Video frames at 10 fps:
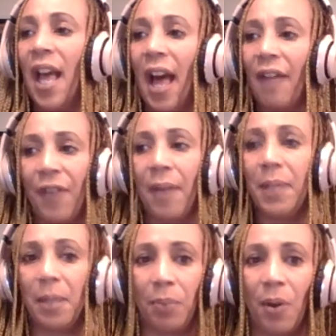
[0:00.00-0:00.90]
a
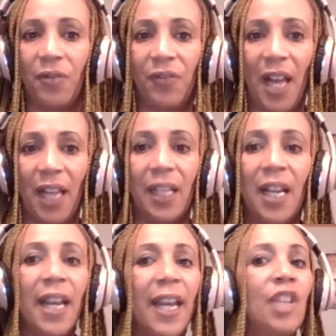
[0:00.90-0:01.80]
family profile
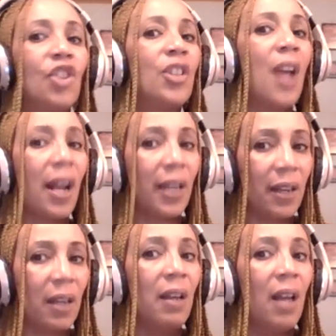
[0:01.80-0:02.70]
is shocking.